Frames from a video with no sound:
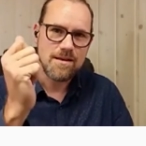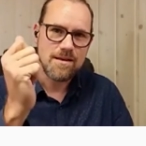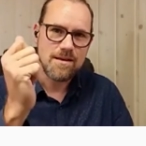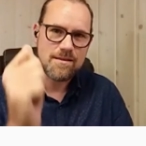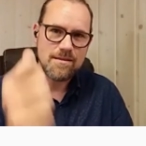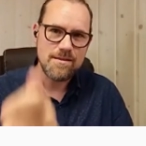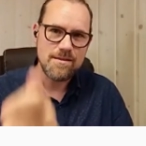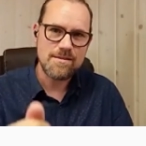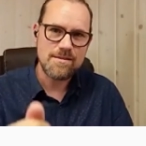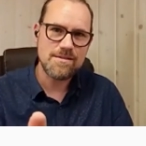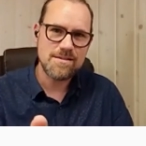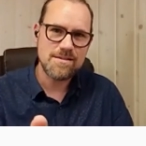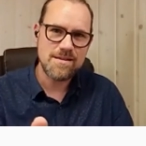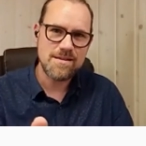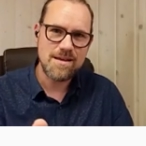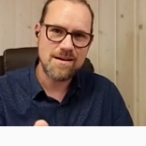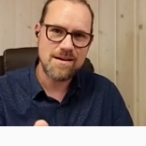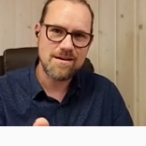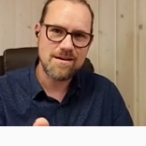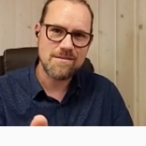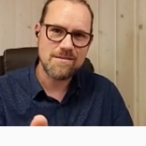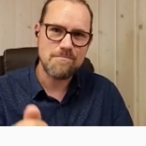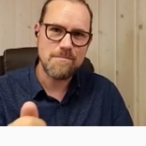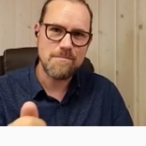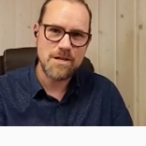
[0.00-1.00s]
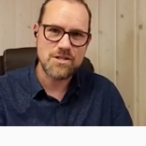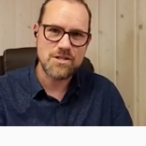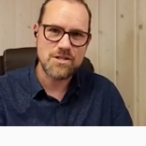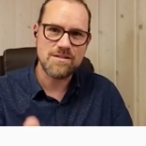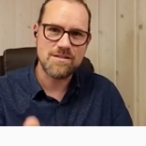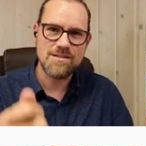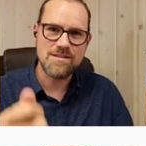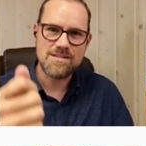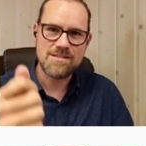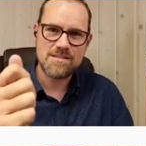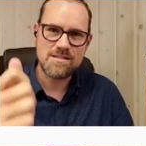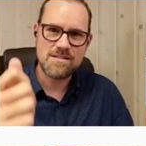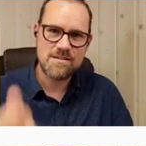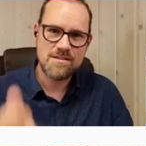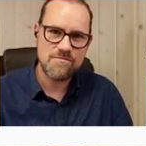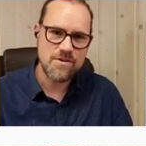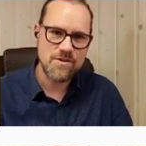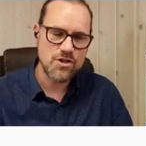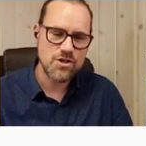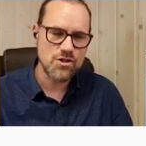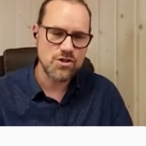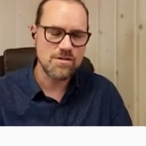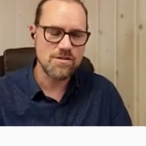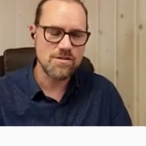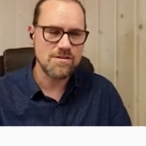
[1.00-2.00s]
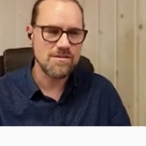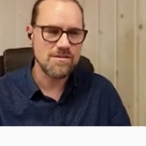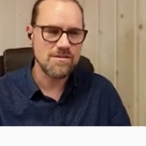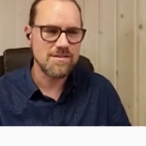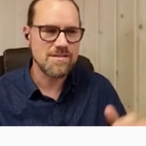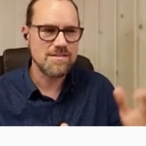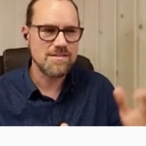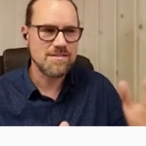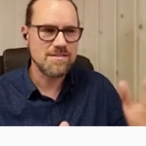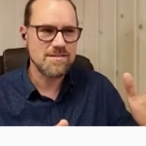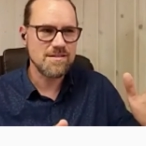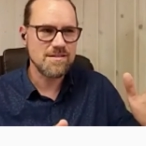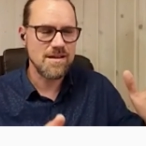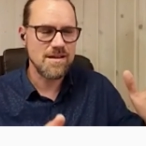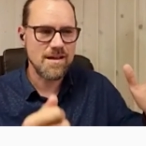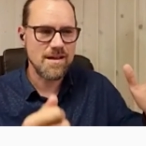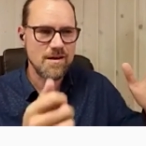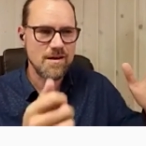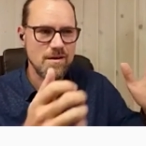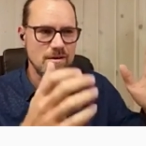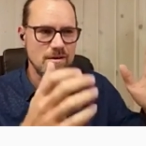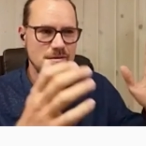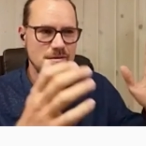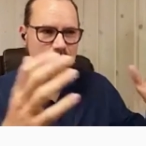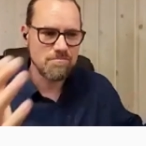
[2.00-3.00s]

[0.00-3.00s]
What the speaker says: this is our mission, this is our vision, this is our